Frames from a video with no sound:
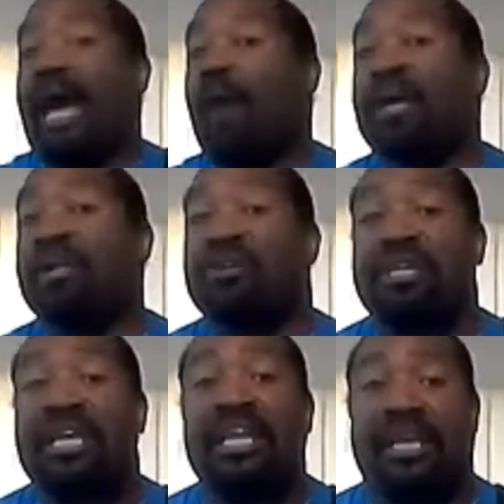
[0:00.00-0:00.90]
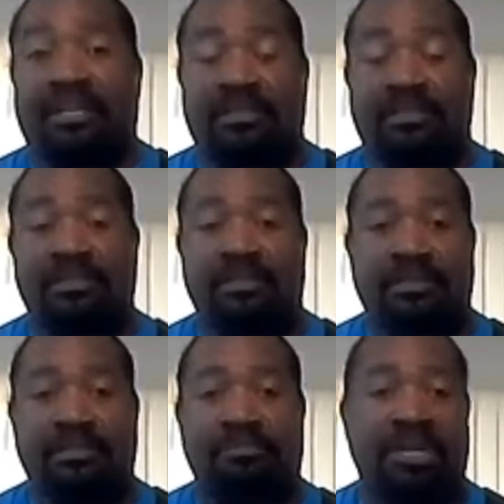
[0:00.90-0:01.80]
Now I don't need it
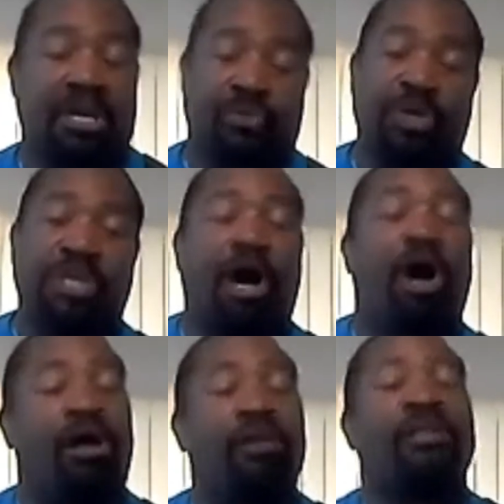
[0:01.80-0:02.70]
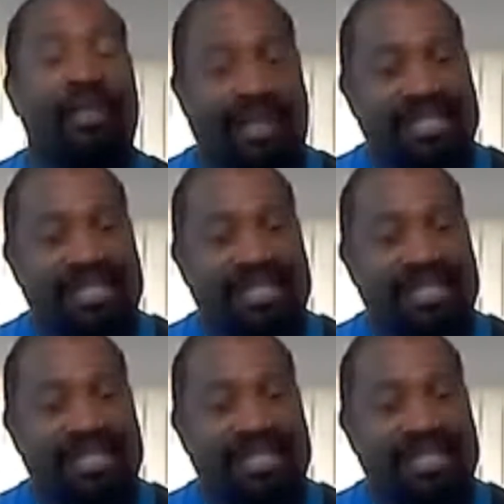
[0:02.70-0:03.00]
because we all